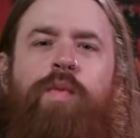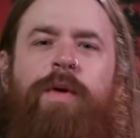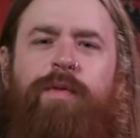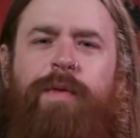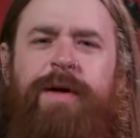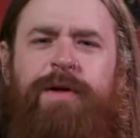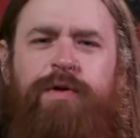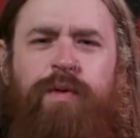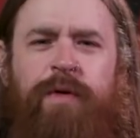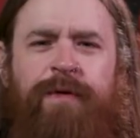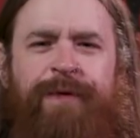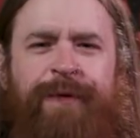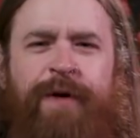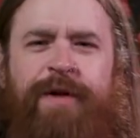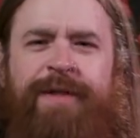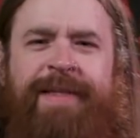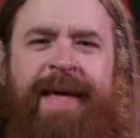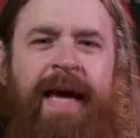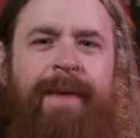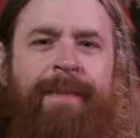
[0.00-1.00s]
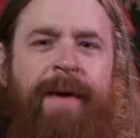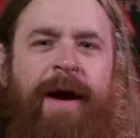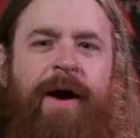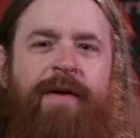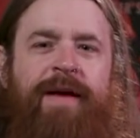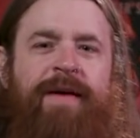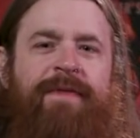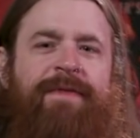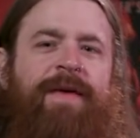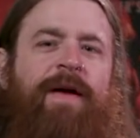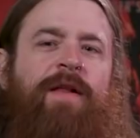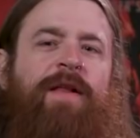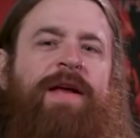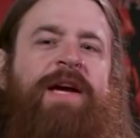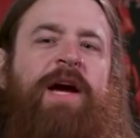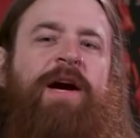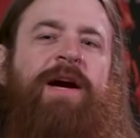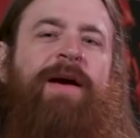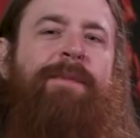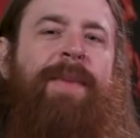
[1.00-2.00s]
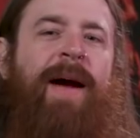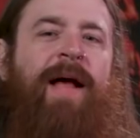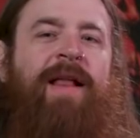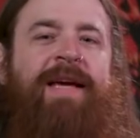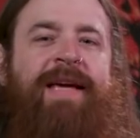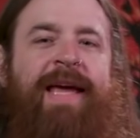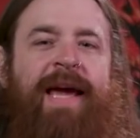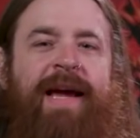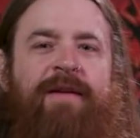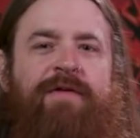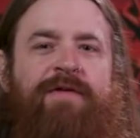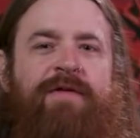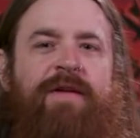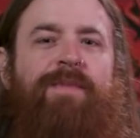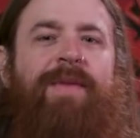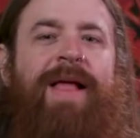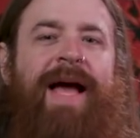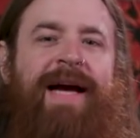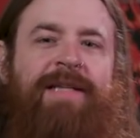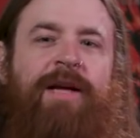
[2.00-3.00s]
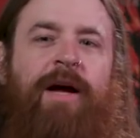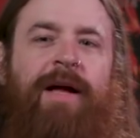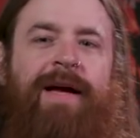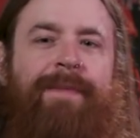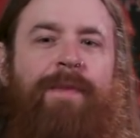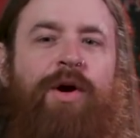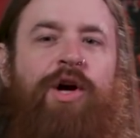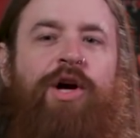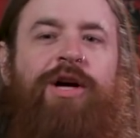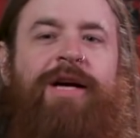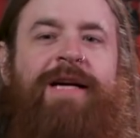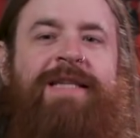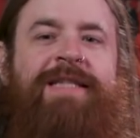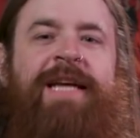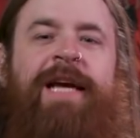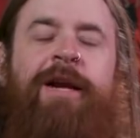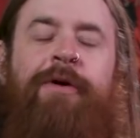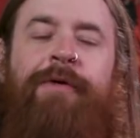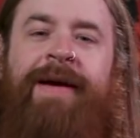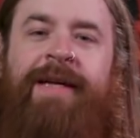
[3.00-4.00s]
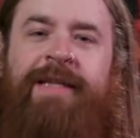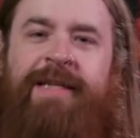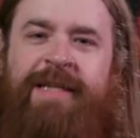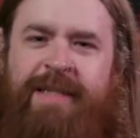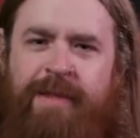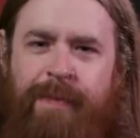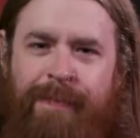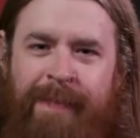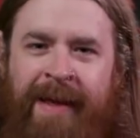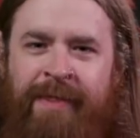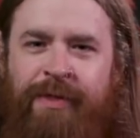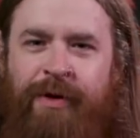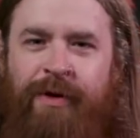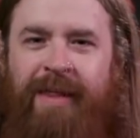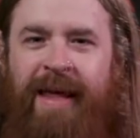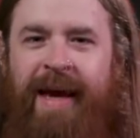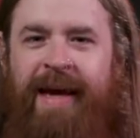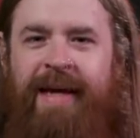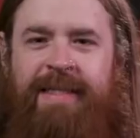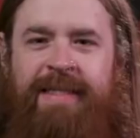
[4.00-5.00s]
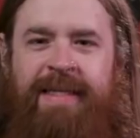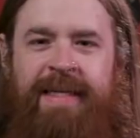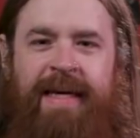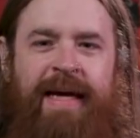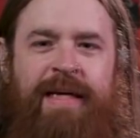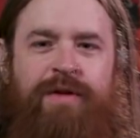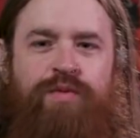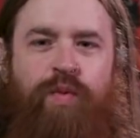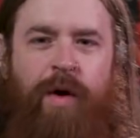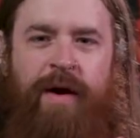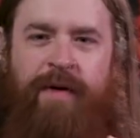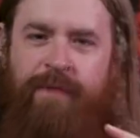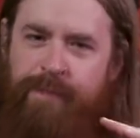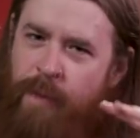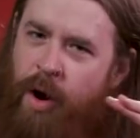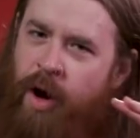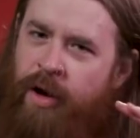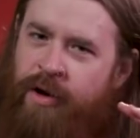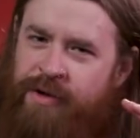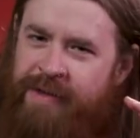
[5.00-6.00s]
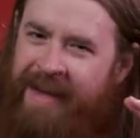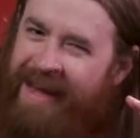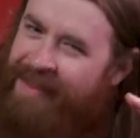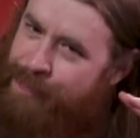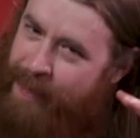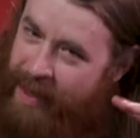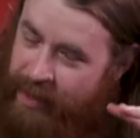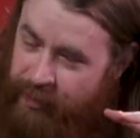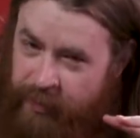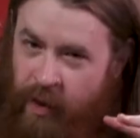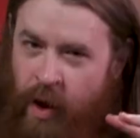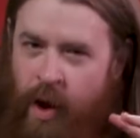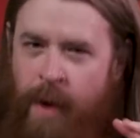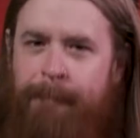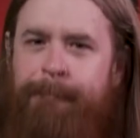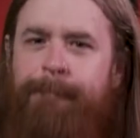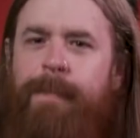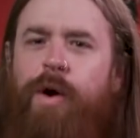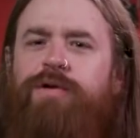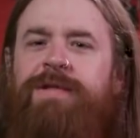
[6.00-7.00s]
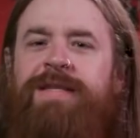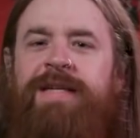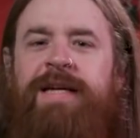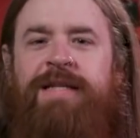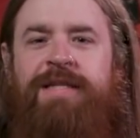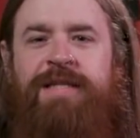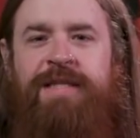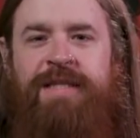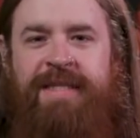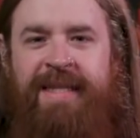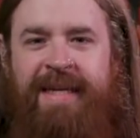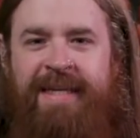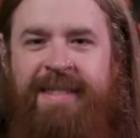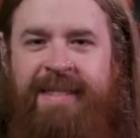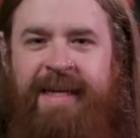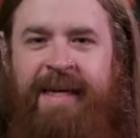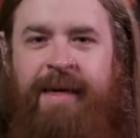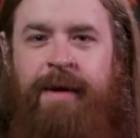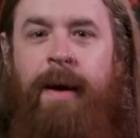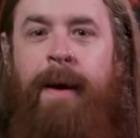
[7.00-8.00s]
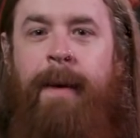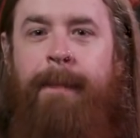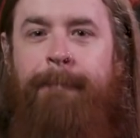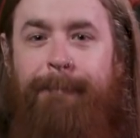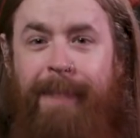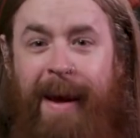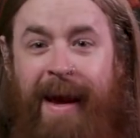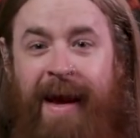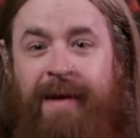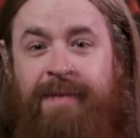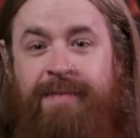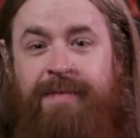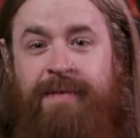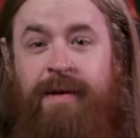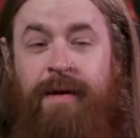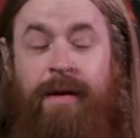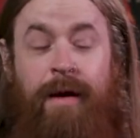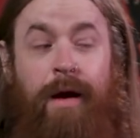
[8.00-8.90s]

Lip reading: When Ritual first came out, it felt like a compelling case for the Black Dahlia Murder continuing to cement their legacy as one of modern death metal's most consistent bands.